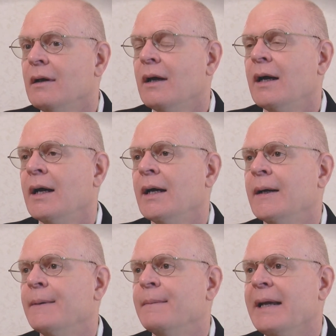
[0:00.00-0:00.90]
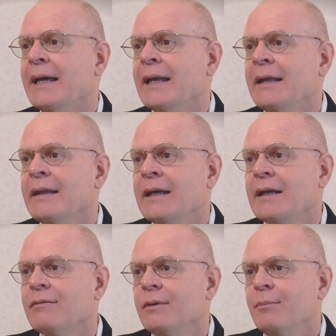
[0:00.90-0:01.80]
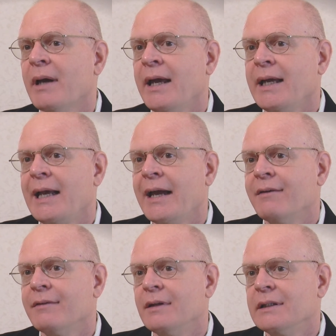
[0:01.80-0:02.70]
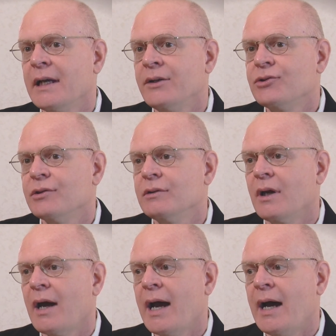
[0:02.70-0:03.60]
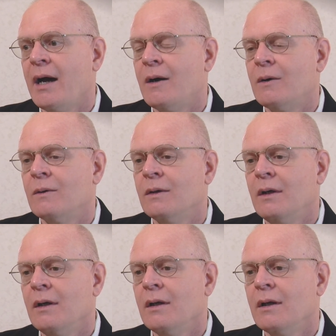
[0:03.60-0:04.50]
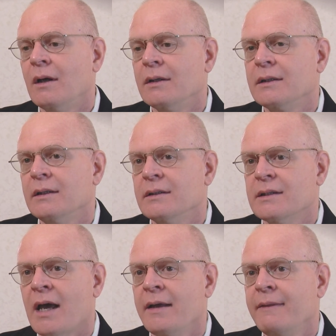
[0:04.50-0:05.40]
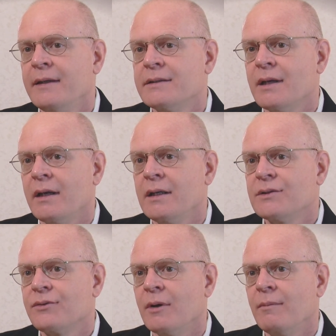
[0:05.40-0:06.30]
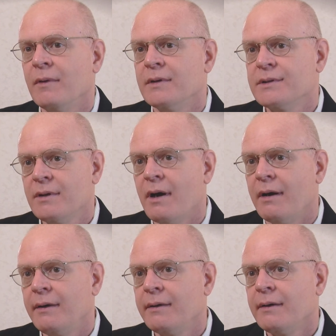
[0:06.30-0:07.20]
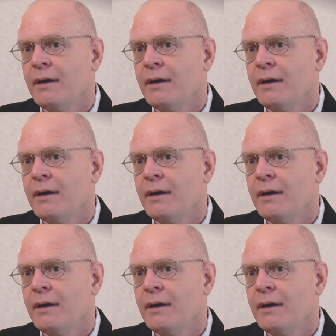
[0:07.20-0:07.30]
Um, and I think if we pay careful attention to how uh, to design these studies from the start,